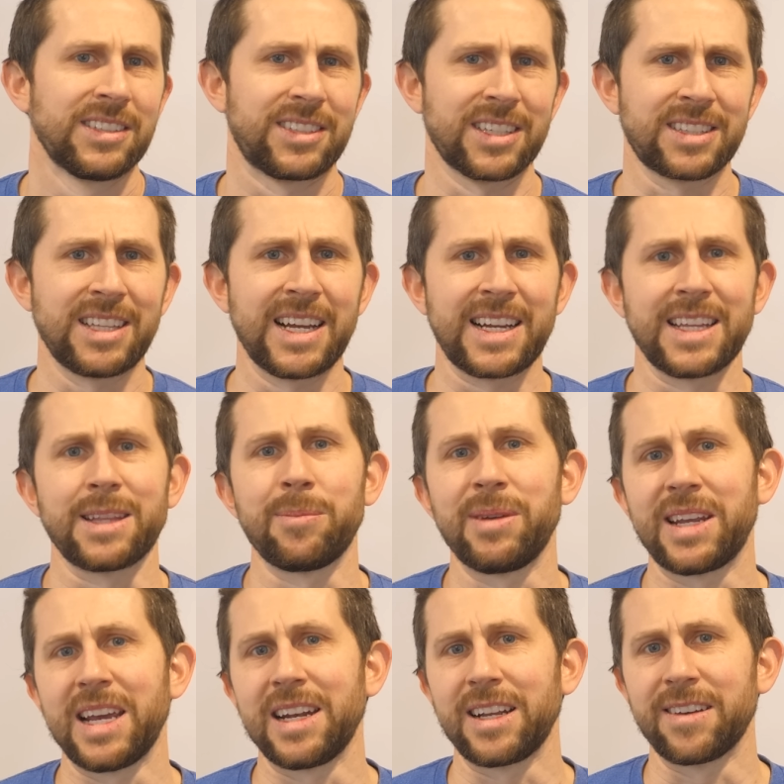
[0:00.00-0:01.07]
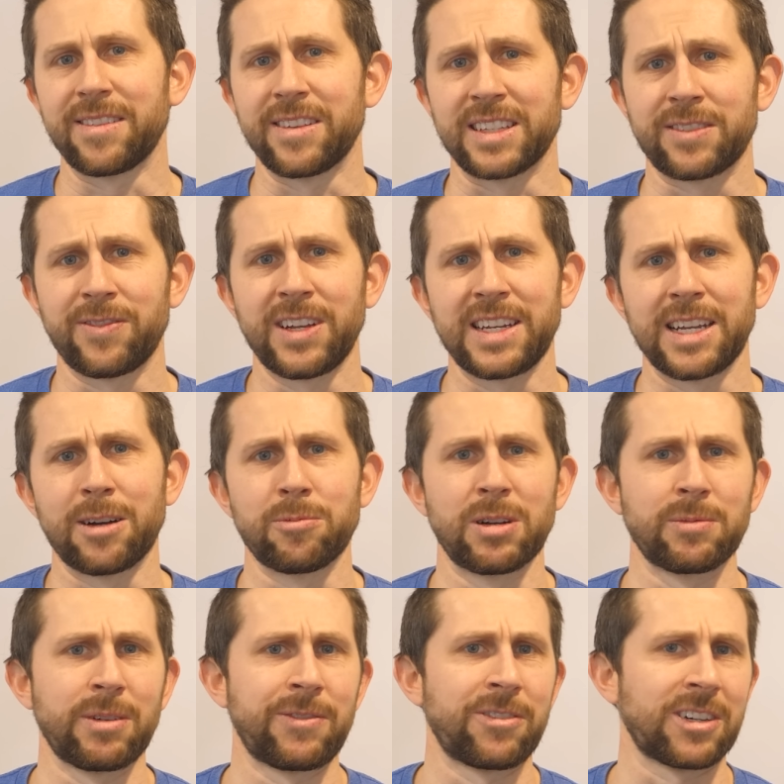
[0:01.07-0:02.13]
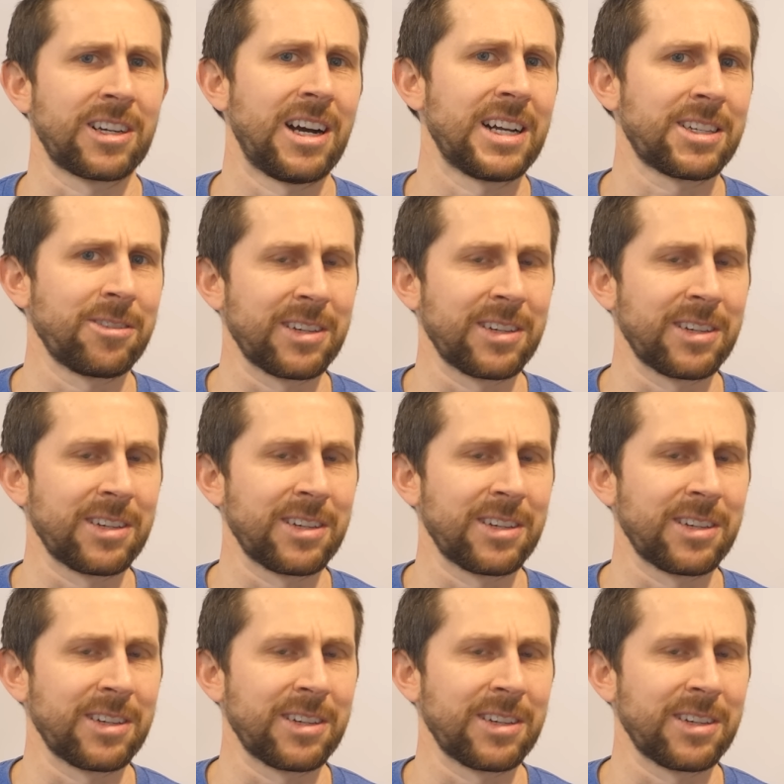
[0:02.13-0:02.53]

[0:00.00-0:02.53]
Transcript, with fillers: Just like at the beginning of this video when we forgot